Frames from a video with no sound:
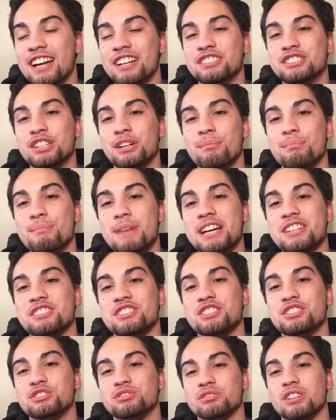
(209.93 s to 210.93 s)
to
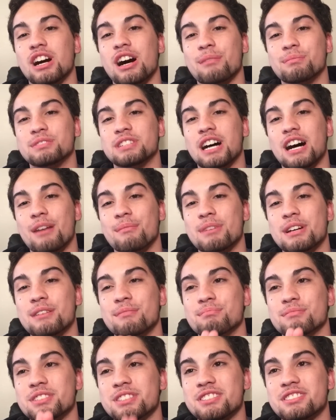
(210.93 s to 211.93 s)
message Rob Dahm
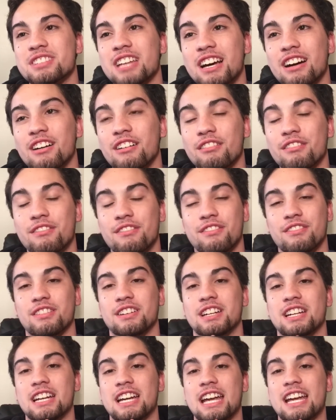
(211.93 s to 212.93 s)
himself
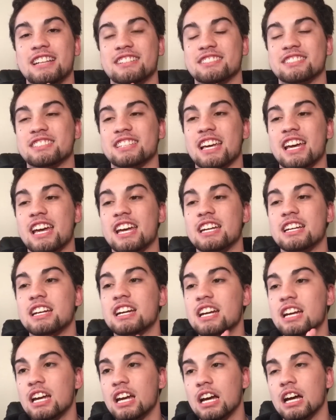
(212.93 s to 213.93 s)
and say,
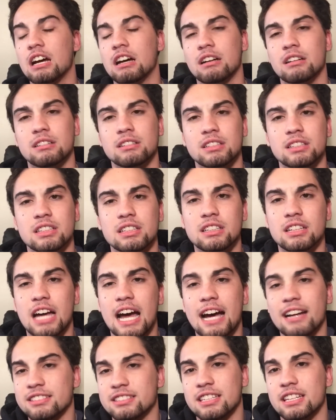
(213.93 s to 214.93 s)

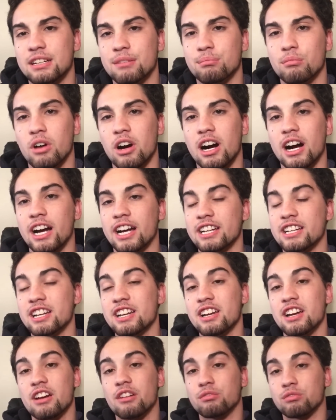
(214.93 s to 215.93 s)
ask him why
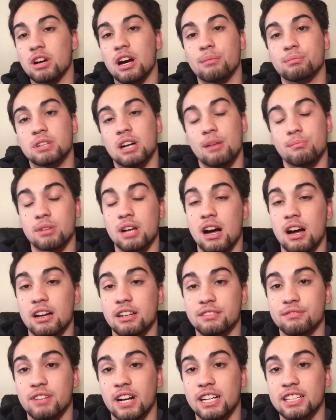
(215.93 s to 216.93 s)
Rob Dahm got
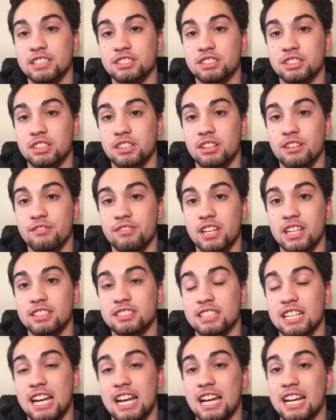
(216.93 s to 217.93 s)
invited to the
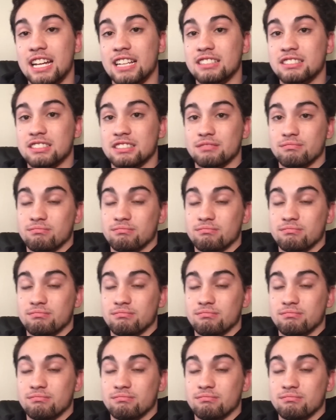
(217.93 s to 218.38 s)
event and